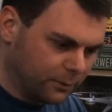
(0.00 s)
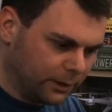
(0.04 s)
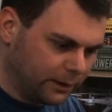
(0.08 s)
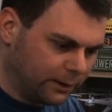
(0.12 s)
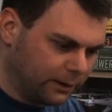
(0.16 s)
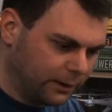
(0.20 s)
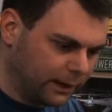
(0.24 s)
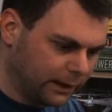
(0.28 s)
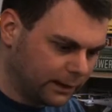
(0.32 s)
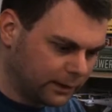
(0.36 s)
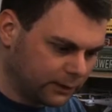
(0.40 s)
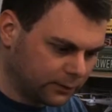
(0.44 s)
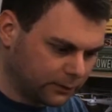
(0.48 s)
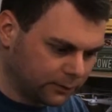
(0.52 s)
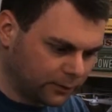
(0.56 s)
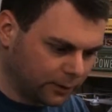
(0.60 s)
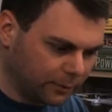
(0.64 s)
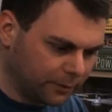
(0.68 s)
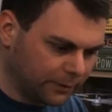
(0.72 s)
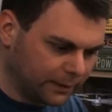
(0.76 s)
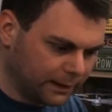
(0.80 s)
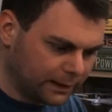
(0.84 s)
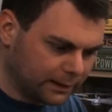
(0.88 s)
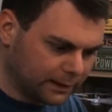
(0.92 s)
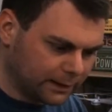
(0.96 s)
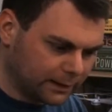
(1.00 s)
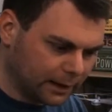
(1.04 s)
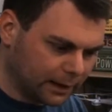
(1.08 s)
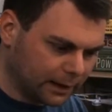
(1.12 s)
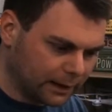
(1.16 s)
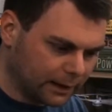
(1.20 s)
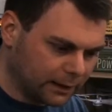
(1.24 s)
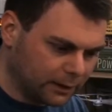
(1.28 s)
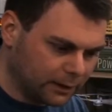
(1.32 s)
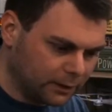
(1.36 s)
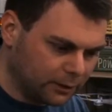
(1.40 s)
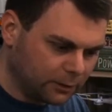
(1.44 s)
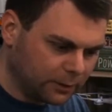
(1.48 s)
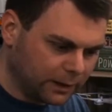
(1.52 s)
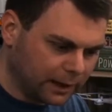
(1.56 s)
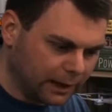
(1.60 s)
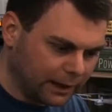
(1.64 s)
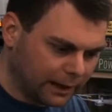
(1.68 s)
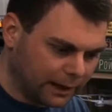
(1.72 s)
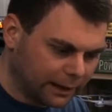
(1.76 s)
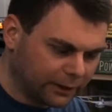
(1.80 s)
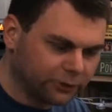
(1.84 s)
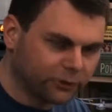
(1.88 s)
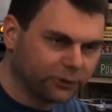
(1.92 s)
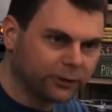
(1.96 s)
with this from this side, you
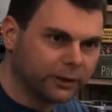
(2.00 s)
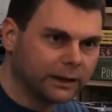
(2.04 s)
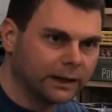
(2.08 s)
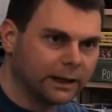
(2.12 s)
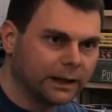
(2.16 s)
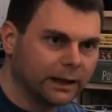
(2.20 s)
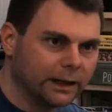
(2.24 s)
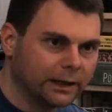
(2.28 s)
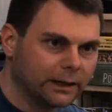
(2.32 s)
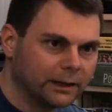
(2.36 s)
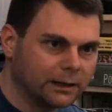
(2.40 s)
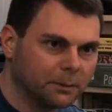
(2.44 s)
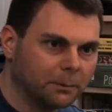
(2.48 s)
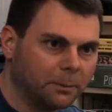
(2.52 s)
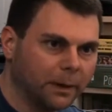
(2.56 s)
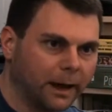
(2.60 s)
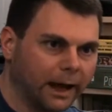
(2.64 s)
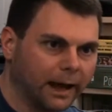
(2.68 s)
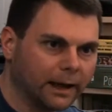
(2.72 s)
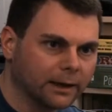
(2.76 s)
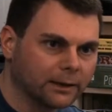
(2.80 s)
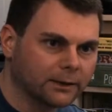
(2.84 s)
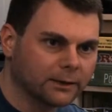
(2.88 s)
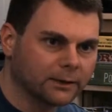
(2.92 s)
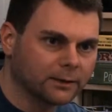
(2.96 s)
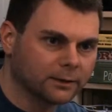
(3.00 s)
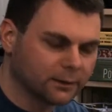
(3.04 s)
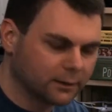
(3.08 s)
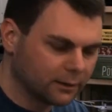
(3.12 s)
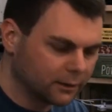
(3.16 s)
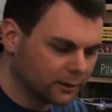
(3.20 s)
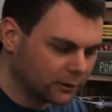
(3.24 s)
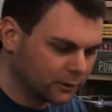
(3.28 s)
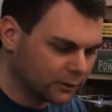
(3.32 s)
can actually get it to pass.